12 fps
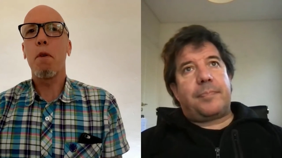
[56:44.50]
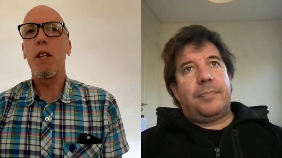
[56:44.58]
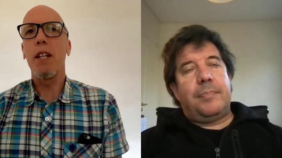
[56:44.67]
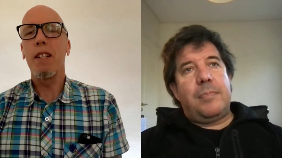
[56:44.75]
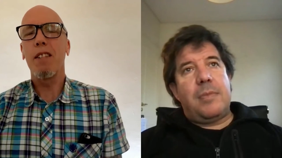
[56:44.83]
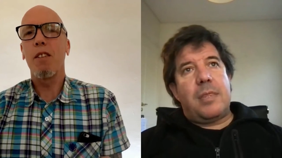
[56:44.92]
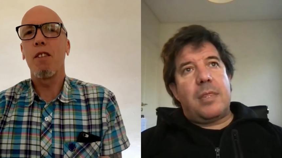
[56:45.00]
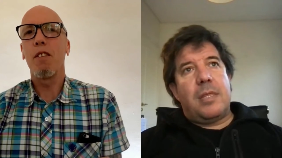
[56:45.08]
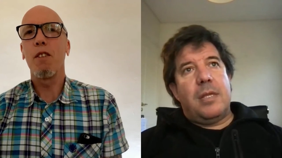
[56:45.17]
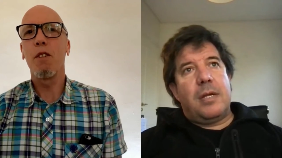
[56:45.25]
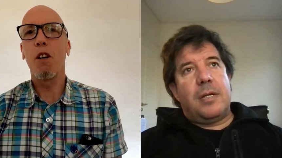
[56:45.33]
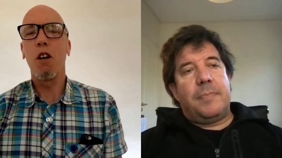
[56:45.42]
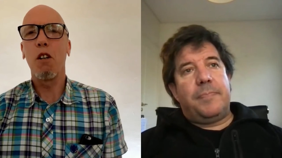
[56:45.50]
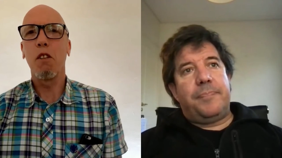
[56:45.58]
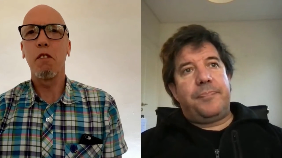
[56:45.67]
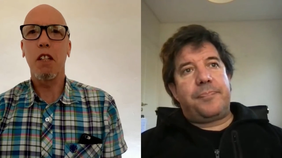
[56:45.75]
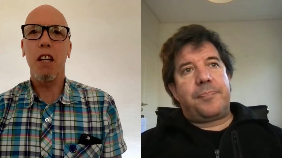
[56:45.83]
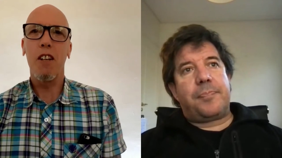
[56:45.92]
Speaker 1: print it to all
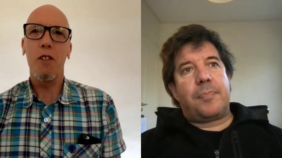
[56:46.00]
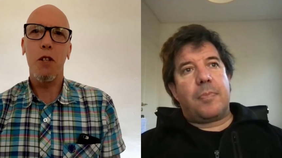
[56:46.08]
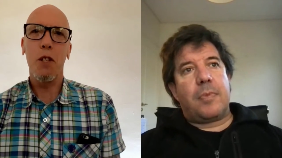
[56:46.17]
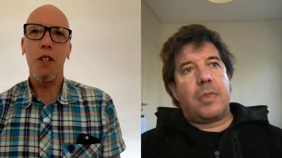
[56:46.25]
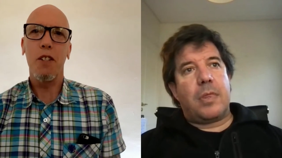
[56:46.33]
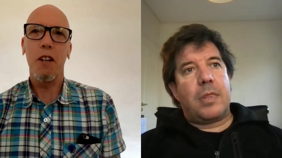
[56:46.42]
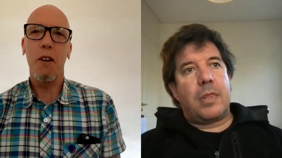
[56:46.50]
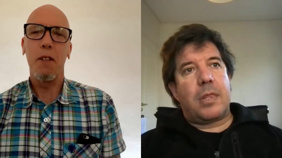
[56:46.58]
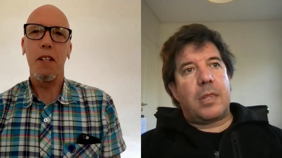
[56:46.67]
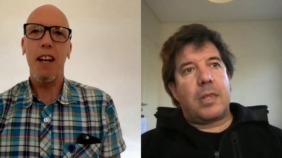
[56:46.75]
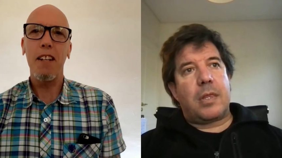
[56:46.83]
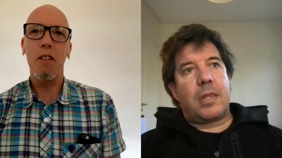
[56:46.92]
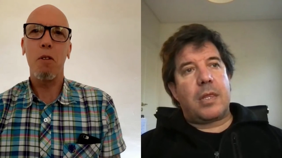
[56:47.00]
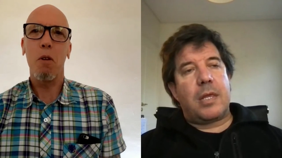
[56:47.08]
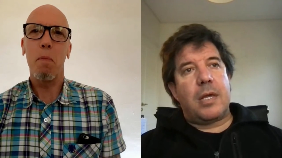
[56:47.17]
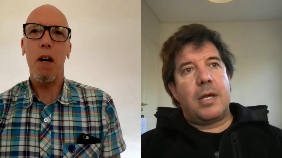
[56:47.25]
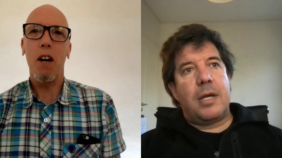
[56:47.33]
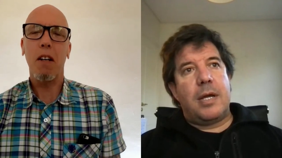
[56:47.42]
of the countries that are in debt to
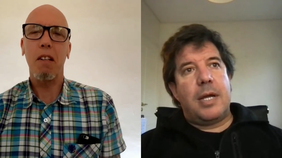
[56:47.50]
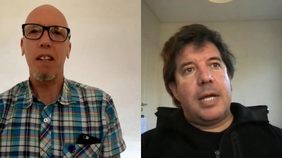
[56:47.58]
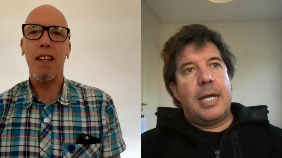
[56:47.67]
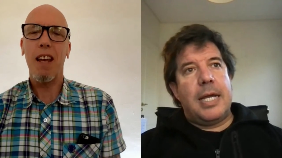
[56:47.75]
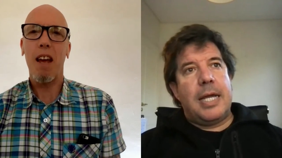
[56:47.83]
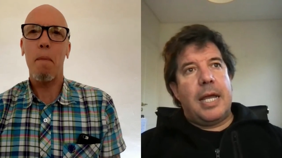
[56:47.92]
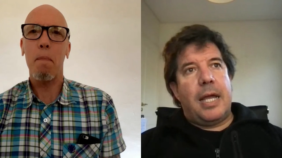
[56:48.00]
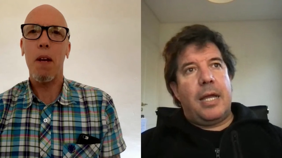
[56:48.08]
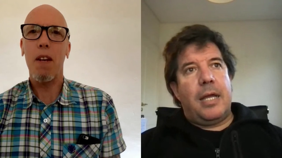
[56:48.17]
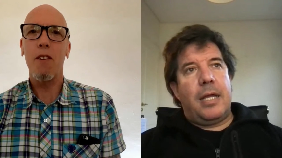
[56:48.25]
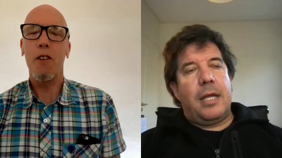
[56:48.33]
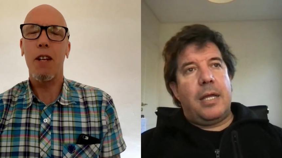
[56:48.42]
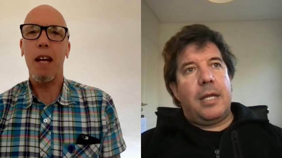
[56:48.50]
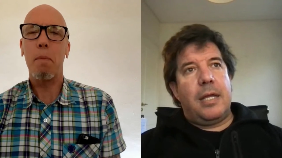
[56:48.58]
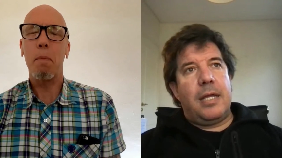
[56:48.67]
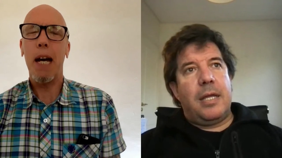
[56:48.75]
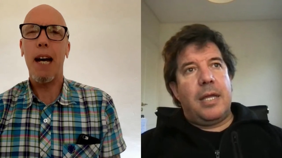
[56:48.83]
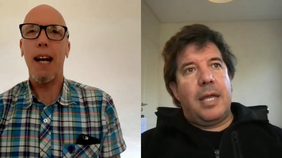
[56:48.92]
america they can't pay their
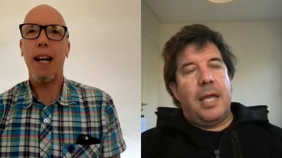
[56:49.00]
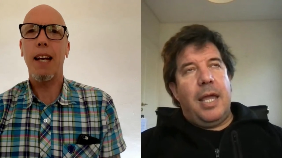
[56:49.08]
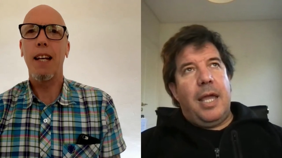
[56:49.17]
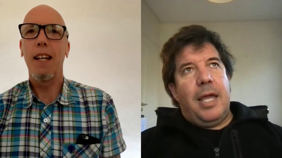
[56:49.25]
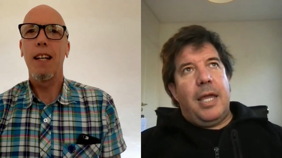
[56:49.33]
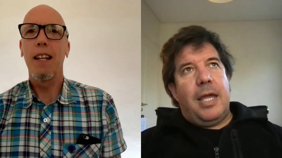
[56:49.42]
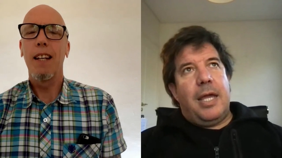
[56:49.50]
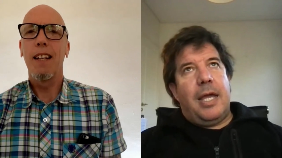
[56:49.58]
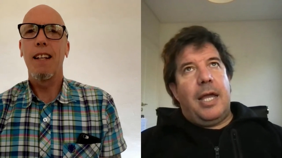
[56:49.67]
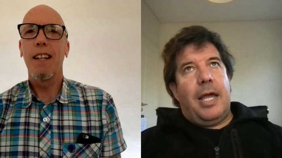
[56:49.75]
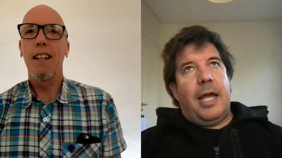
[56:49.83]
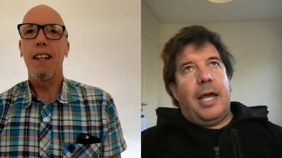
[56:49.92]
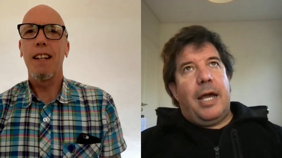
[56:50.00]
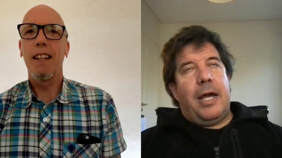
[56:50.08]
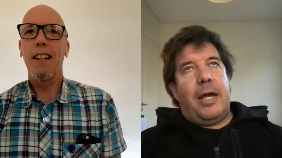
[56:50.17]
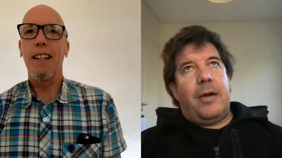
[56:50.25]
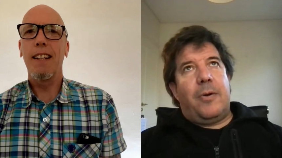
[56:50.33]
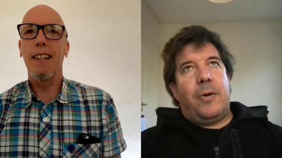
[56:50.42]
debt back
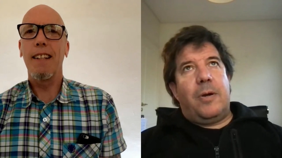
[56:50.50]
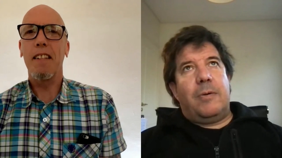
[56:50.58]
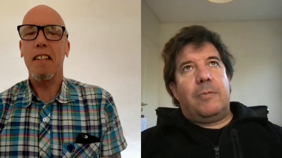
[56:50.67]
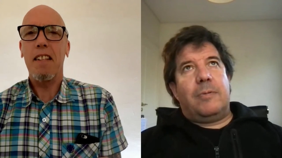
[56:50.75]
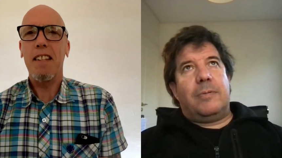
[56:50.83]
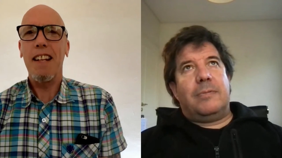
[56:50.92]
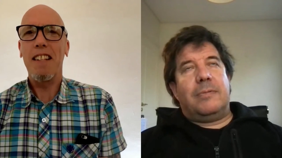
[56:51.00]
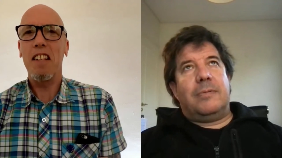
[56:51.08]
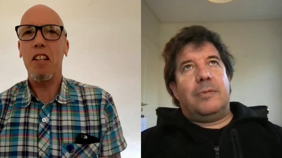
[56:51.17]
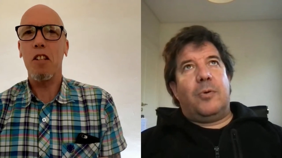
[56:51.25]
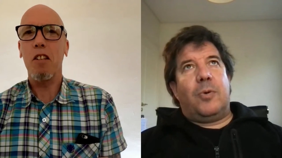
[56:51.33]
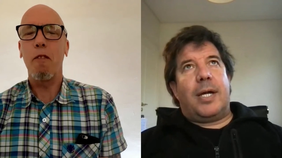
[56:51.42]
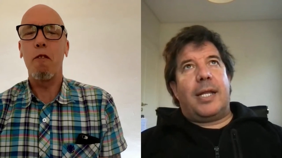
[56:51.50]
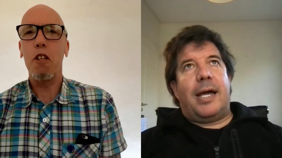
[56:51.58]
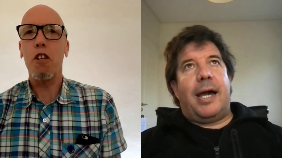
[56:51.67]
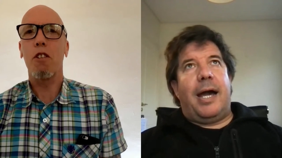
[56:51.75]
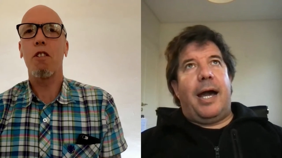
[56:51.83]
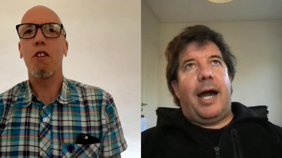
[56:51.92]
Speaker 2: it, it's just a well,
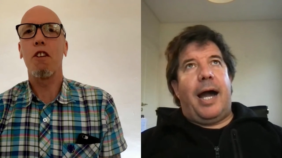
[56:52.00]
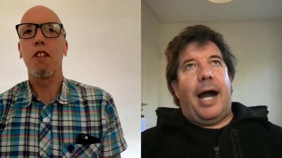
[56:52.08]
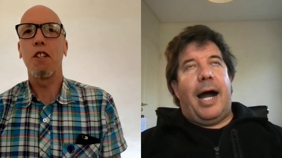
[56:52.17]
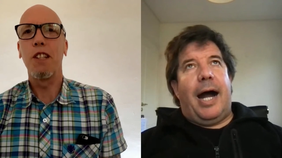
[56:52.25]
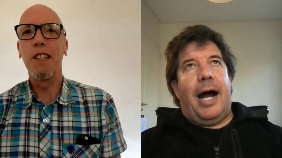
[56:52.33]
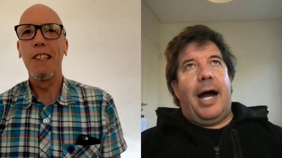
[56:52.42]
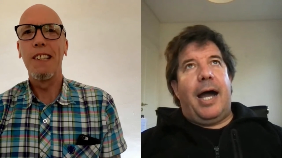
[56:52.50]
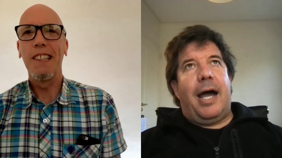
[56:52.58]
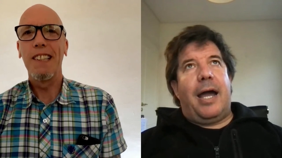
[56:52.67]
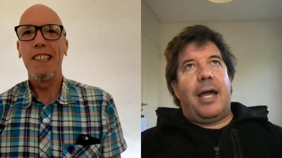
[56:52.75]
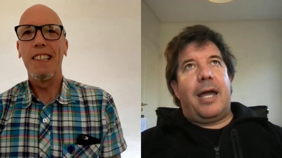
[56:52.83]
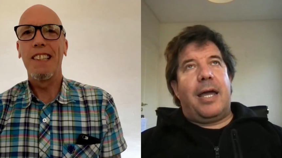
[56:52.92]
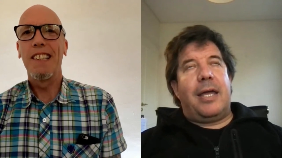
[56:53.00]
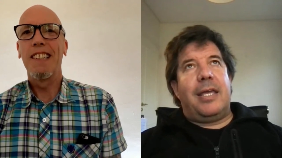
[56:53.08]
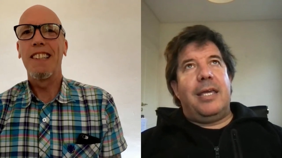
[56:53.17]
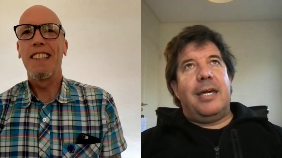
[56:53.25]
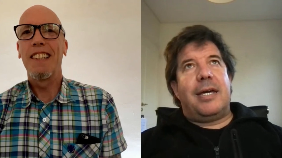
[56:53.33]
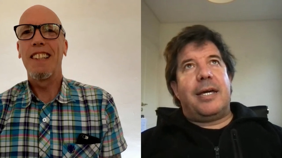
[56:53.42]
vicious circle
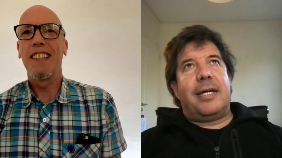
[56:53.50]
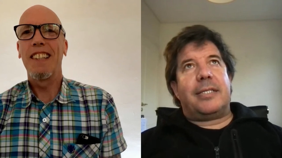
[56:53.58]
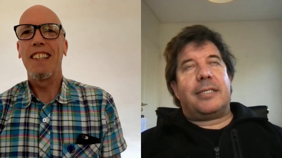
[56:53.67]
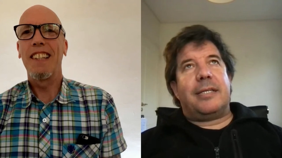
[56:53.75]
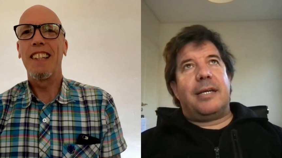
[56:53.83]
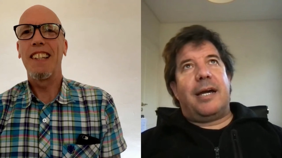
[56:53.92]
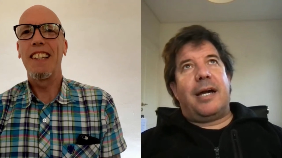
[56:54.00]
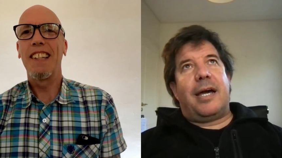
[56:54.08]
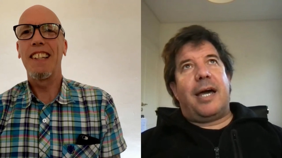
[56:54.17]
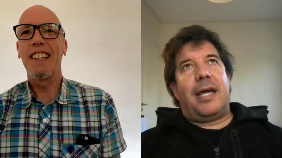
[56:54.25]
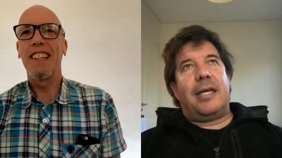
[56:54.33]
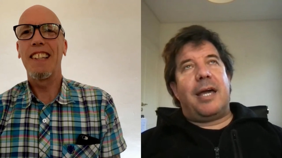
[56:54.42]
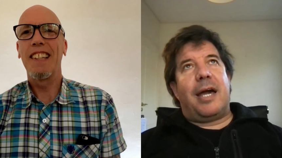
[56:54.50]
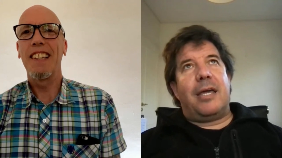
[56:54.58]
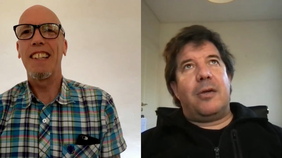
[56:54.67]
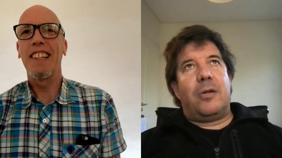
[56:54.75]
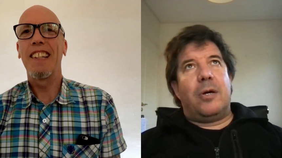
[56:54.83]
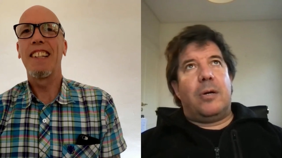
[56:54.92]
yes I, I,
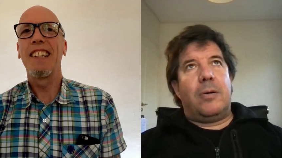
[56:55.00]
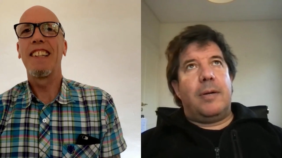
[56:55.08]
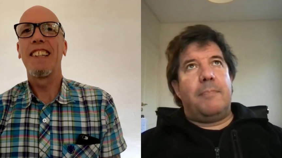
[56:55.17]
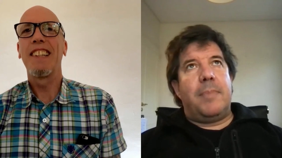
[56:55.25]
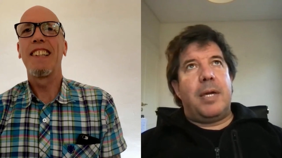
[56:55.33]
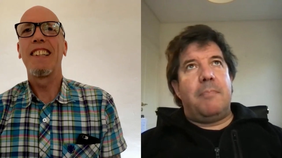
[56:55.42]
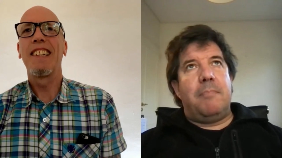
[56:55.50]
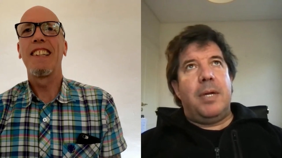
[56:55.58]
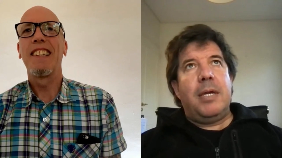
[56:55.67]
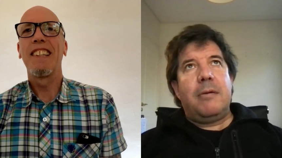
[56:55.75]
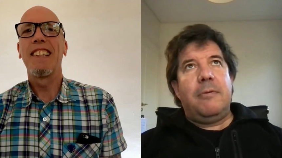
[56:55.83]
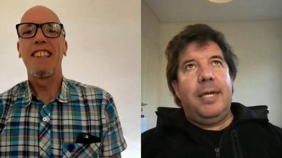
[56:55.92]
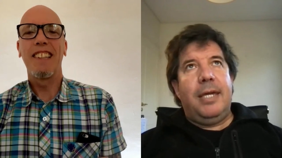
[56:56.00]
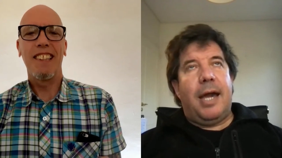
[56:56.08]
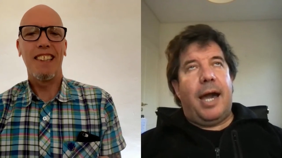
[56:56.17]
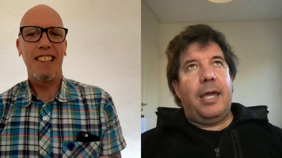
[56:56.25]
don't know maybe